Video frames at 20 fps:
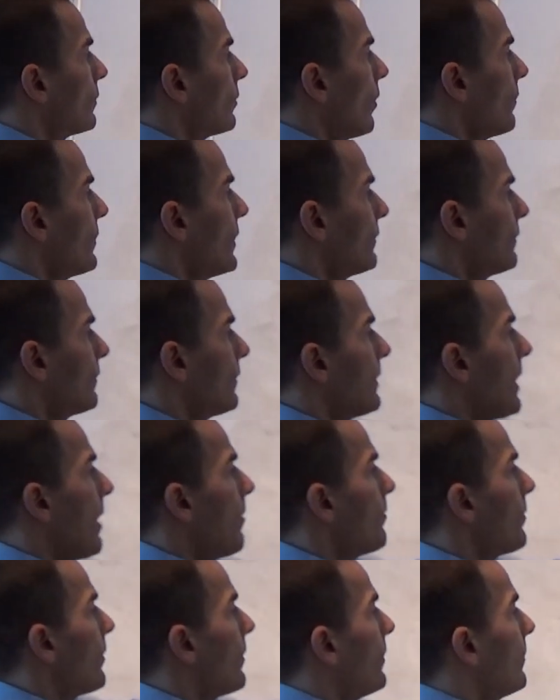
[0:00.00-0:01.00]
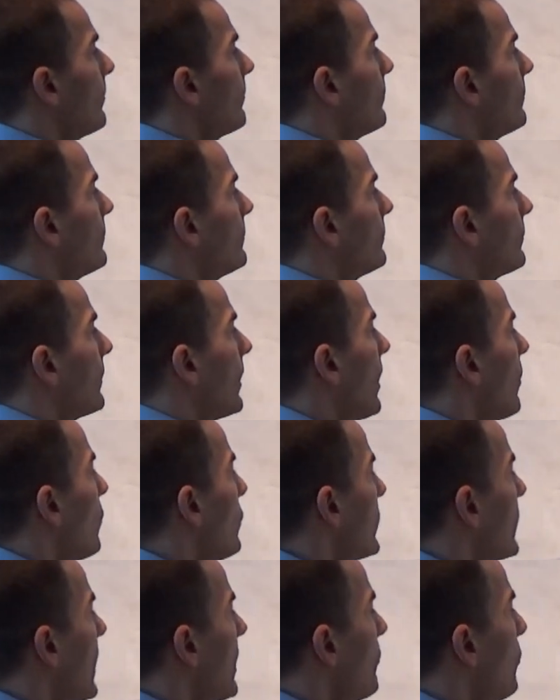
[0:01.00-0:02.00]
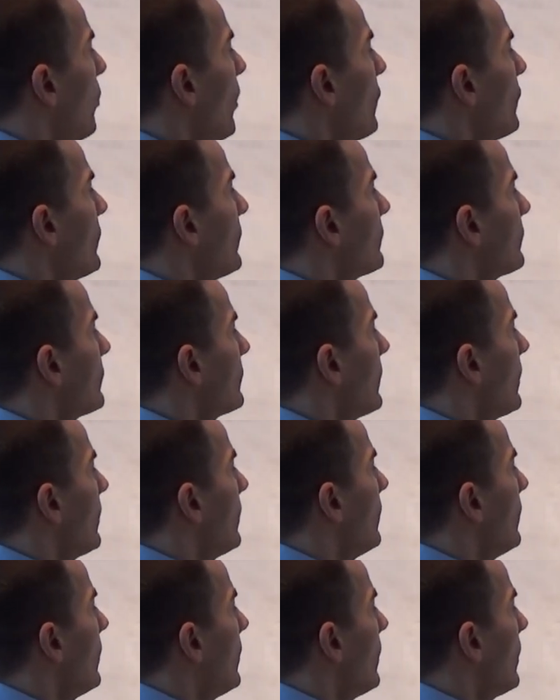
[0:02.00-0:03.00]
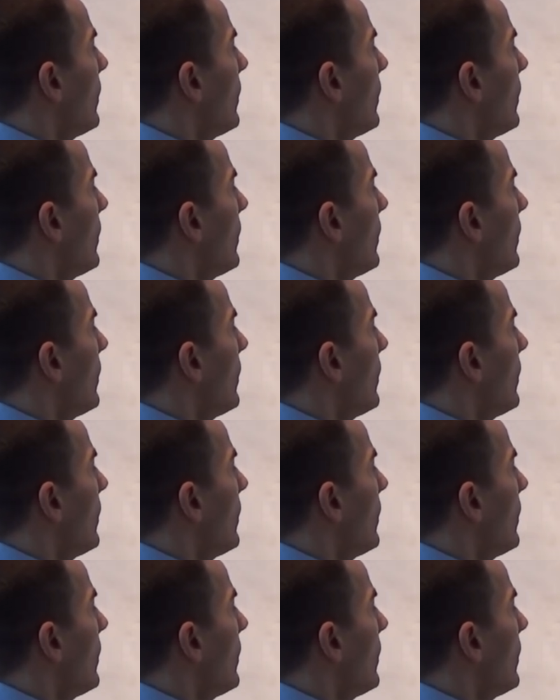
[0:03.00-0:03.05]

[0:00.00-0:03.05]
So that's the number. We can put this